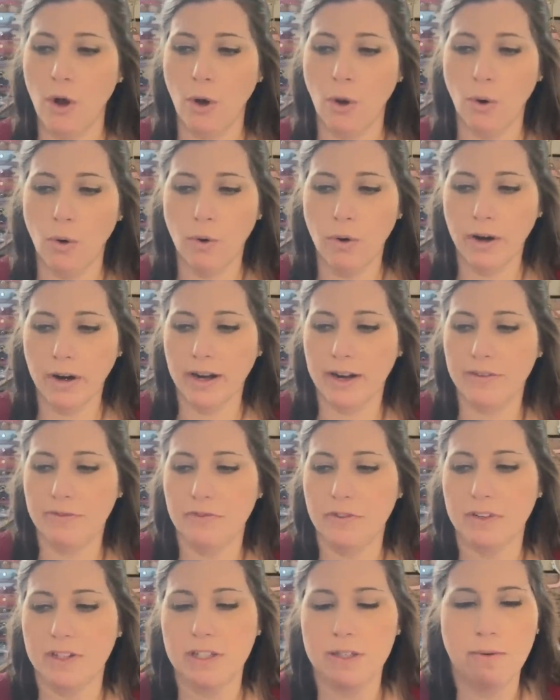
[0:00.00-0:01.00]
Or
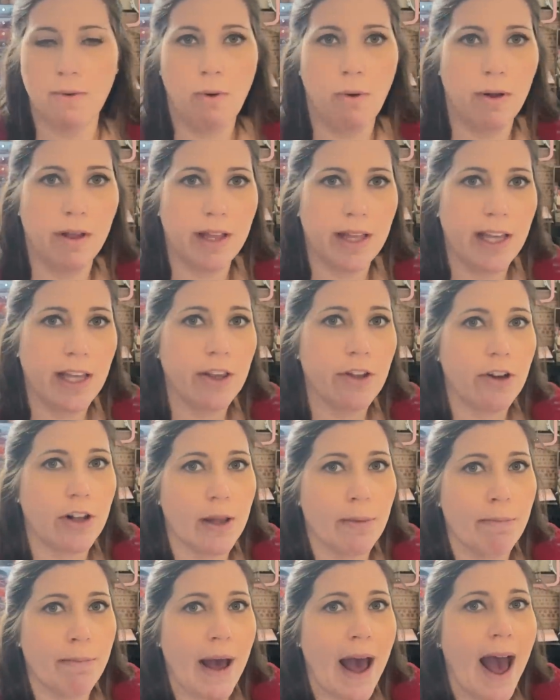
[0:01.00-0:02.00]
if it's either
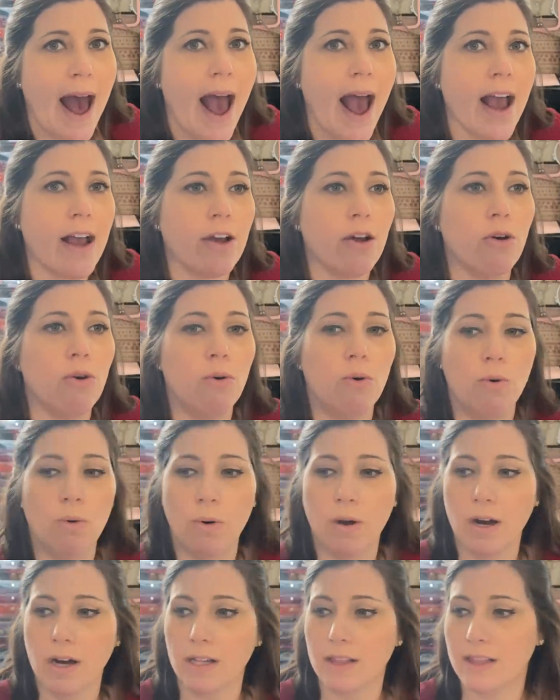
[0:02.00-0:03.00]
the bag
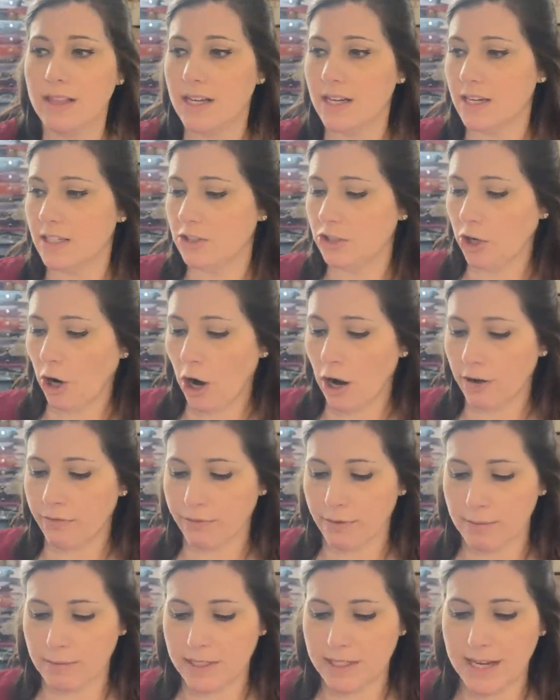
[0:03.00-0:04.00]
or the chart
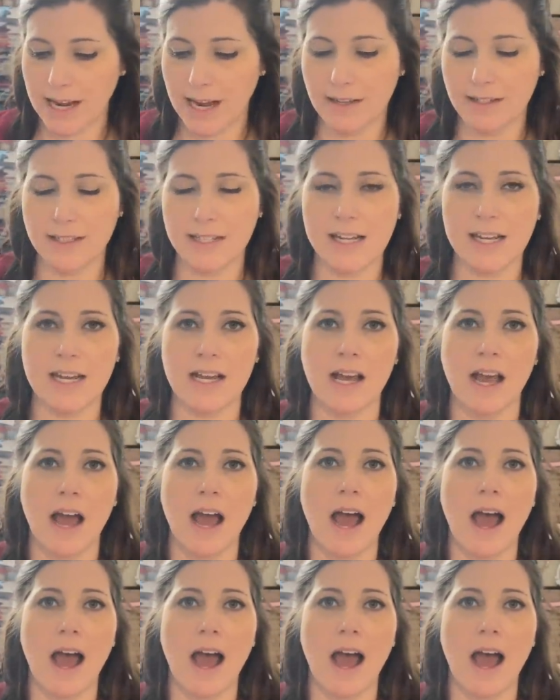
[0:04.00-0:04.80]
from Stacie,